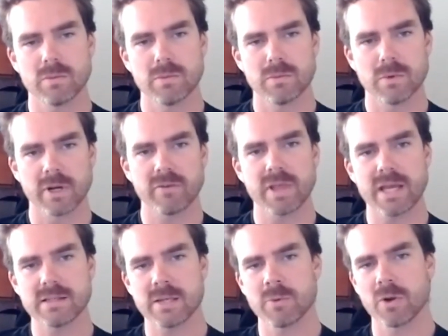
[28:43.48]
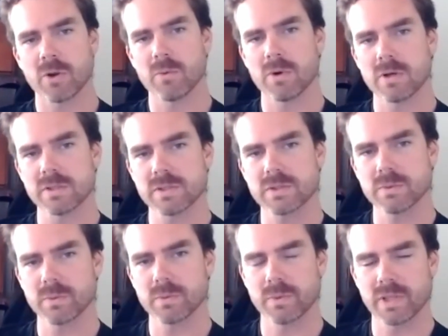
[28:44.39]
whatever that demo
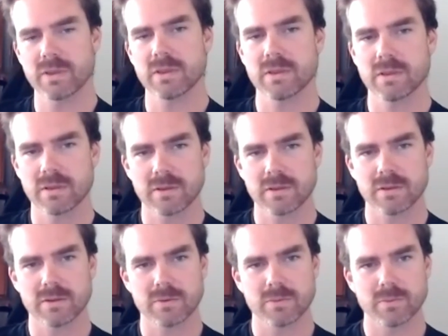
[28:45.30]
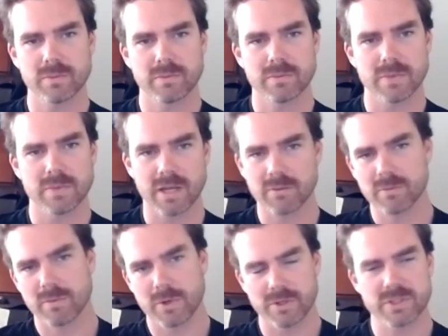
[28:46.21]
was, with like
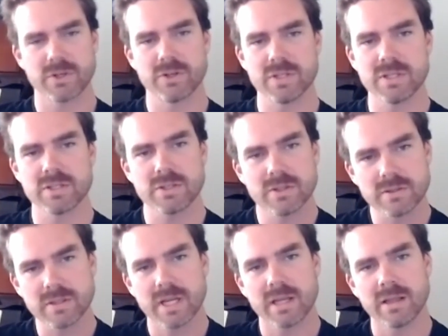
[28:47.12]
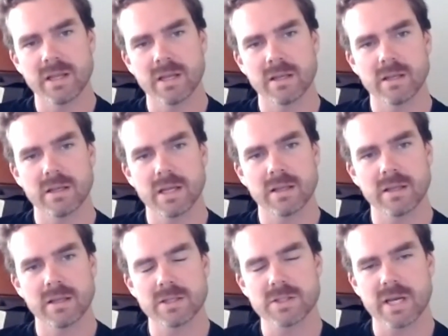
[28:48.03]
what it turned into, and then
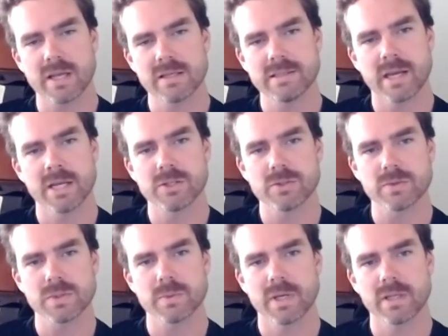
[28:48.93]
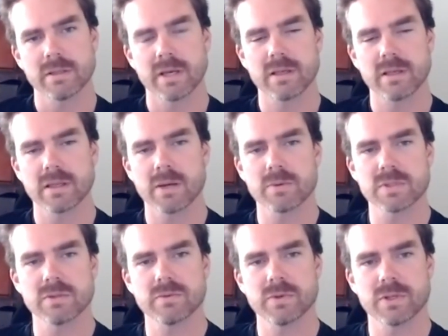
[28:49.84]
the Charlie's Angels one. I think that
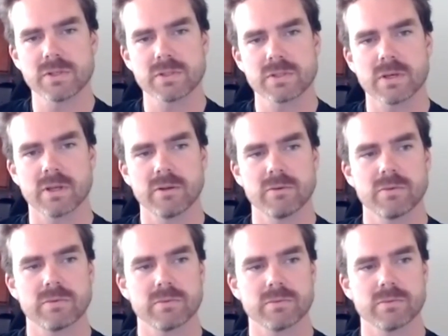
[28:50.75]
was the first kind of.